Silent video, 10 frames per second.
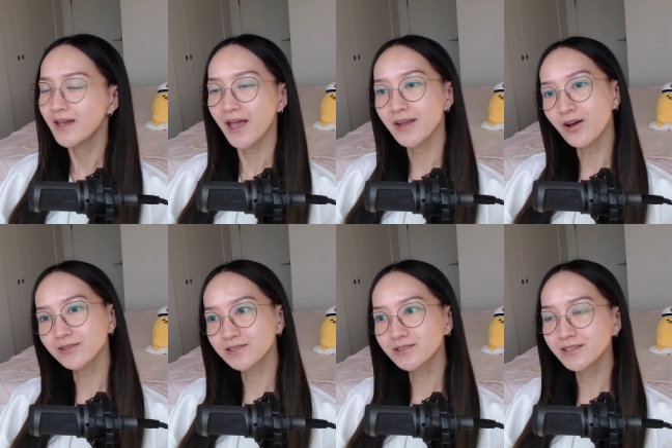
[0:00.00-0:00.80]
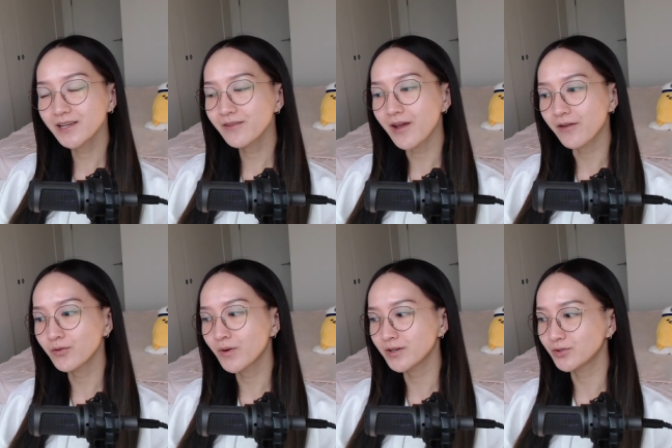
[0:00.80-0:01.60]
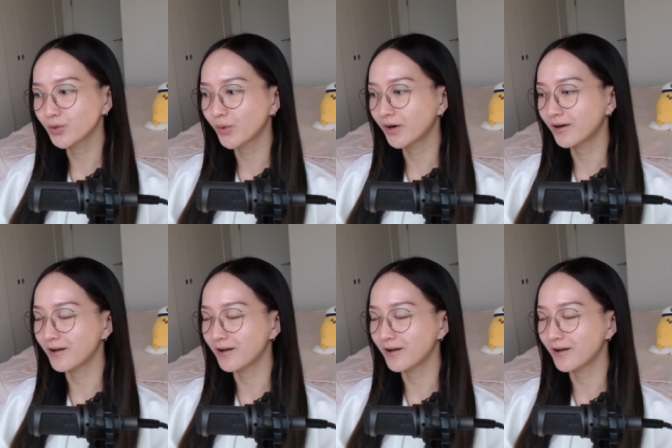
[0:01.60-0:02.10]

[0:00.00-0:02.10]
and also to give everyone a tour